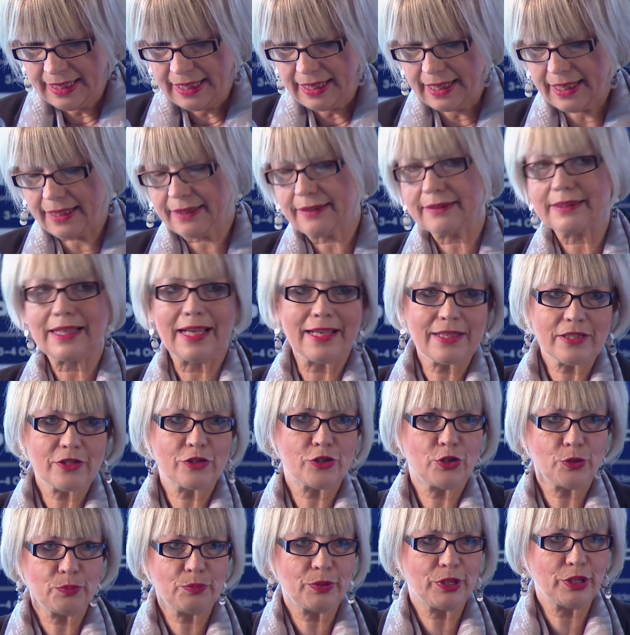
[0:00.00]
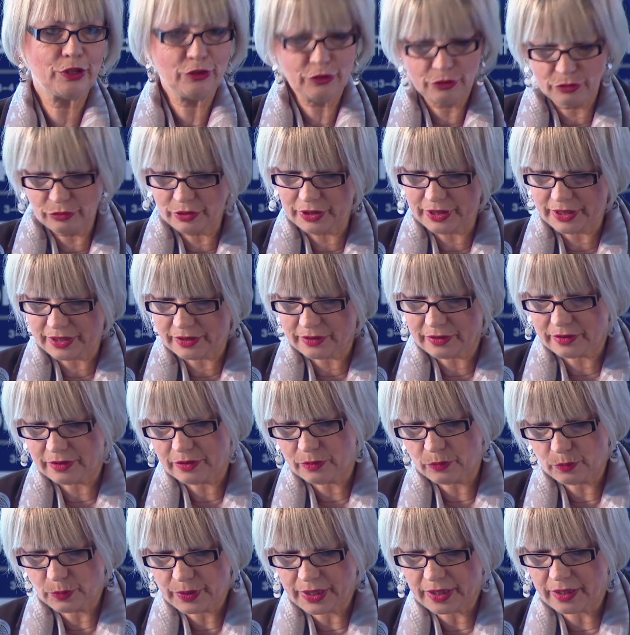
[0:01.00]
And as European Union,
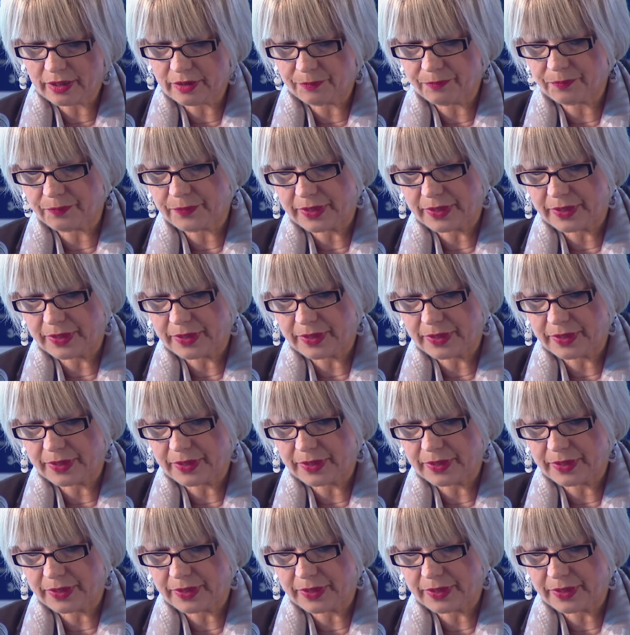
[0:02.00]
we are